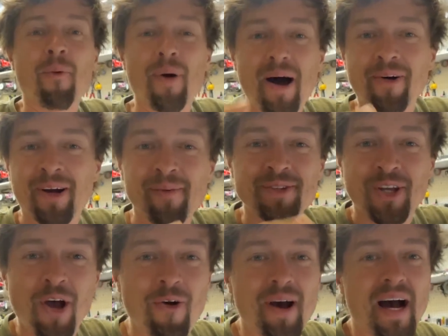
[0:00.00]
Welcome
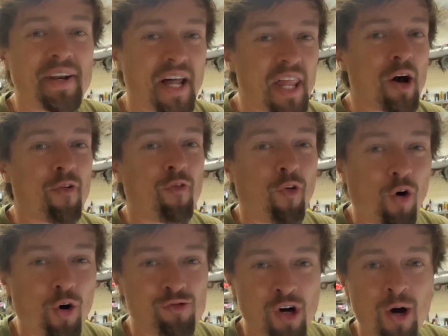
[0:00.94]
to another
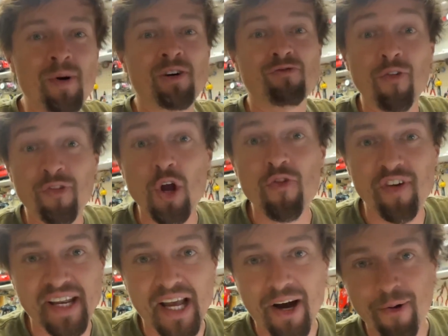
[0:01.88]
forum review
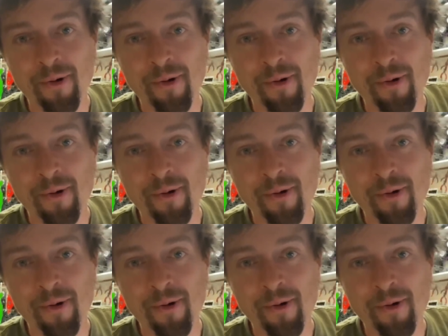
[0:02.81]
video.